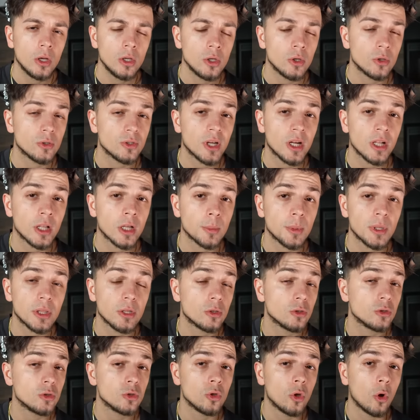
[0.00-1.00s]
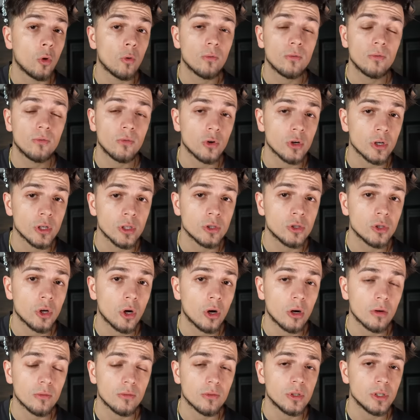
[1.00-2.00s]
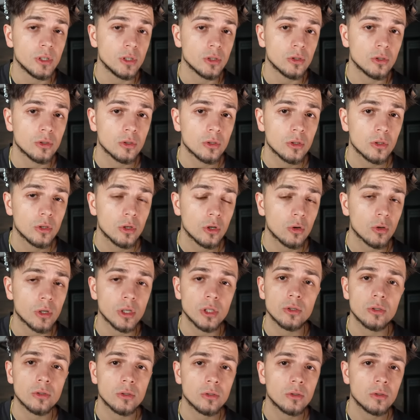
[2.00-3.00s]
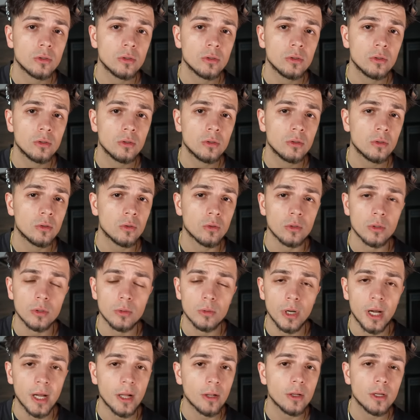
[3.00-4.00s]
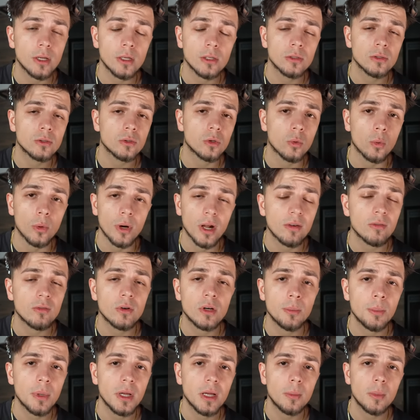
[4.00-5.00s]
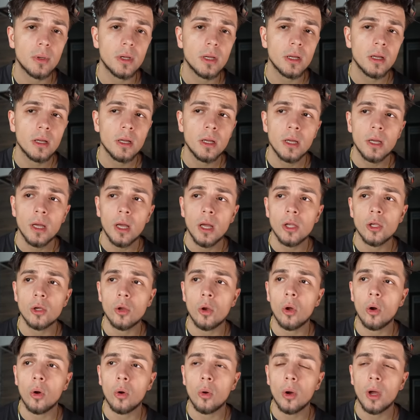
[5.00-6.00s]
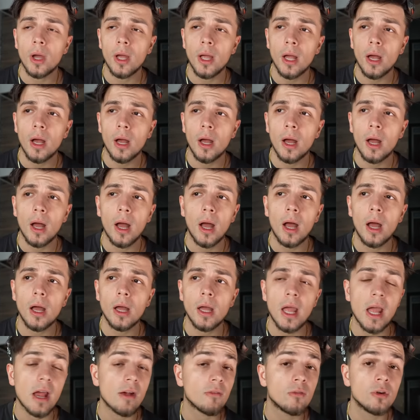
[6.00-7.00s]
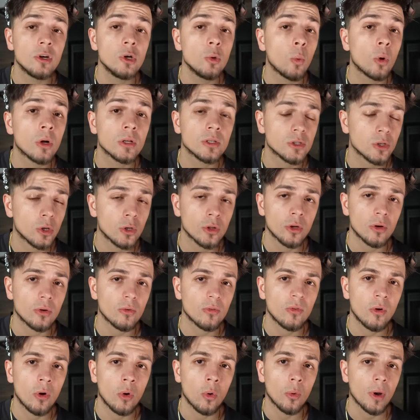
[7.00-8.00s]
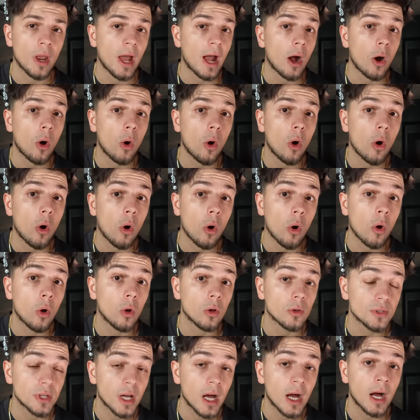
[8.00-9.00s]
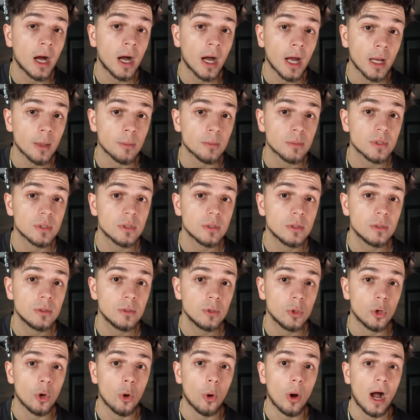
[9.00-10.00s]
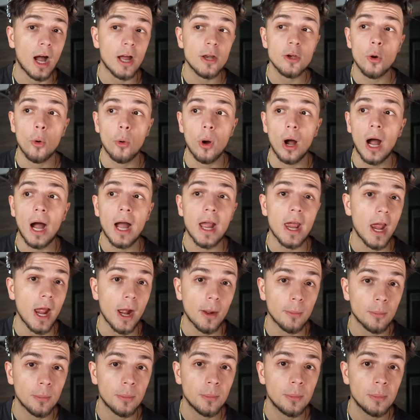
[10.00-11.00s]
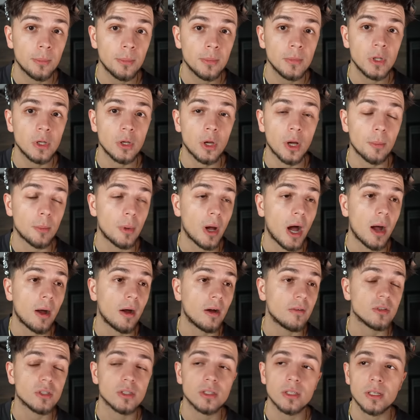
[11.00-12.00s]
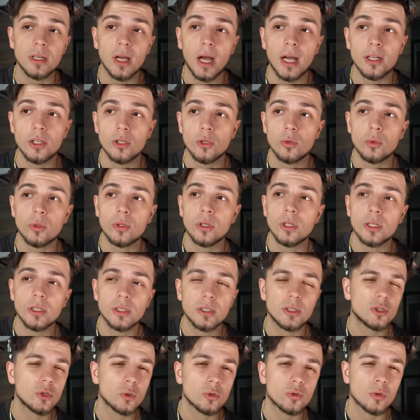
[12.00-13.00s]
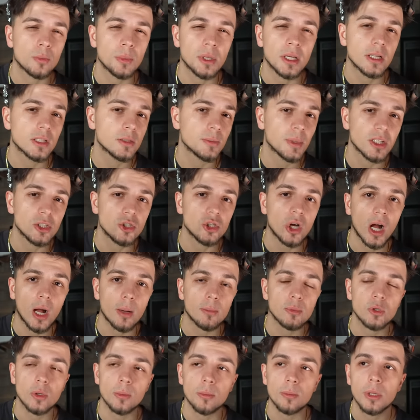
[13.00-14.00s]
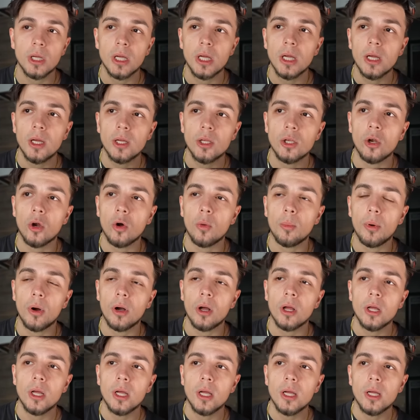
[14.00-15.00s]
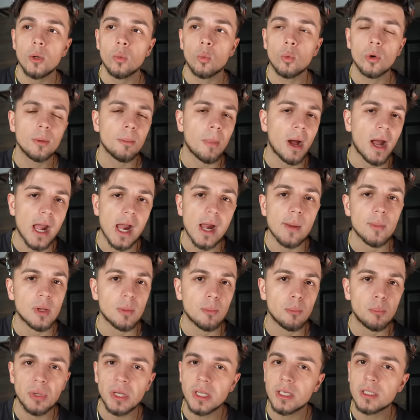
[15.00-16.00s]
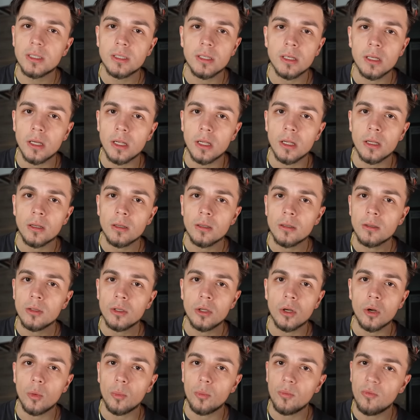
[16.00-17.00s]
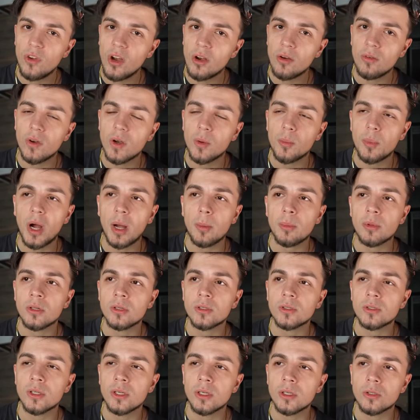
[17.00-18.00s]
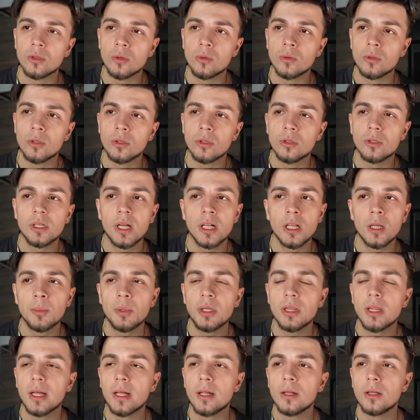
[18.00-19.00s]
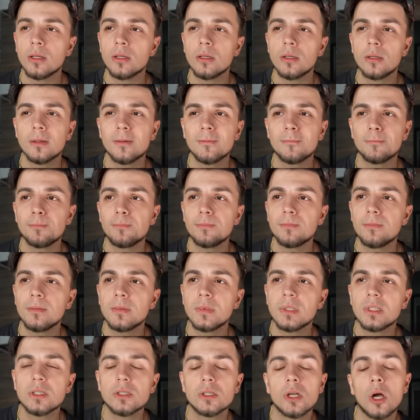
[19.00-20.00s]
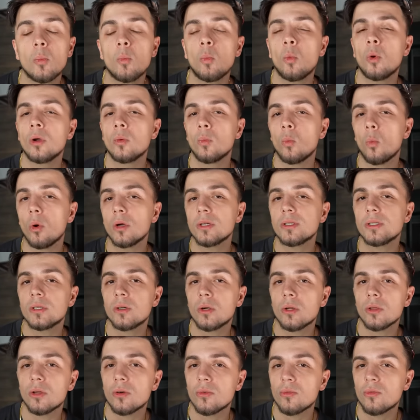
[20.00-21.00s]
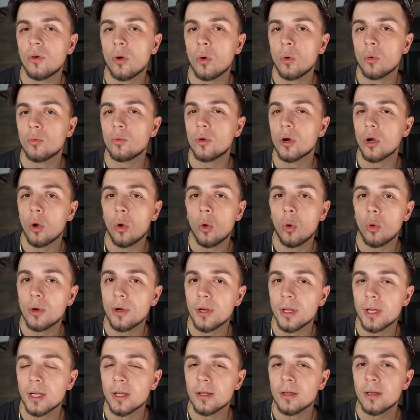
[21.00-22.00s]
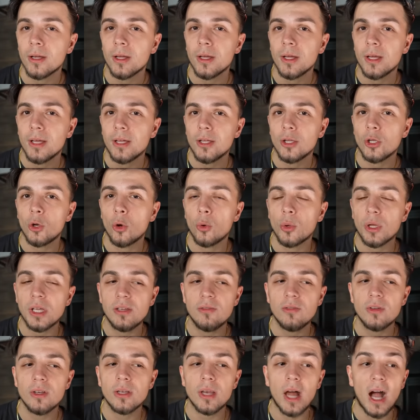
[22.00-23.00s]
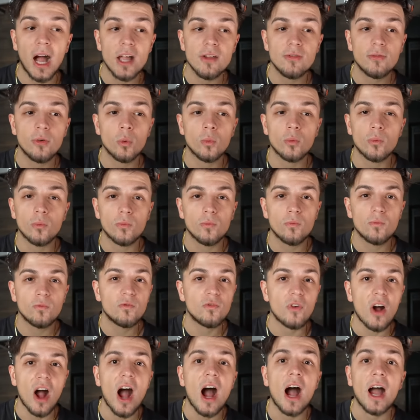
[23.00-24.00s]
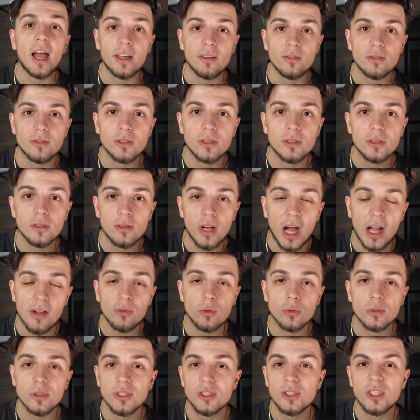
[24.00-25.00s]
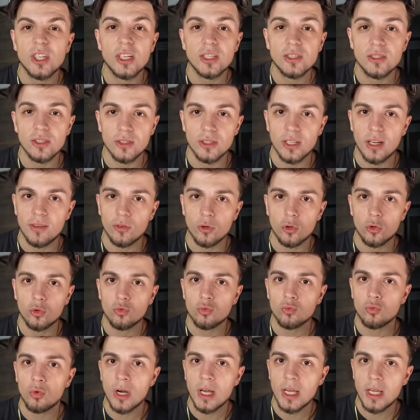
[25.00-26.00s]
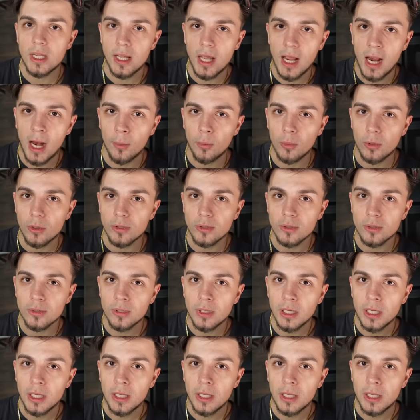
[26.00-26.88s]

You're telling me there's no footage of these creatures or aliens or whatever it may be? You know, everyone's on their phone at all times. You know I am. Yeah, obviously I do. This, social media is my job. So I'm, you know, but we're in Miami, big city. You know, very, very popular city. So you're telling me that someone wasn't on their phone recording? You know, even iPhone 5s, iPhone 6s have great cameras.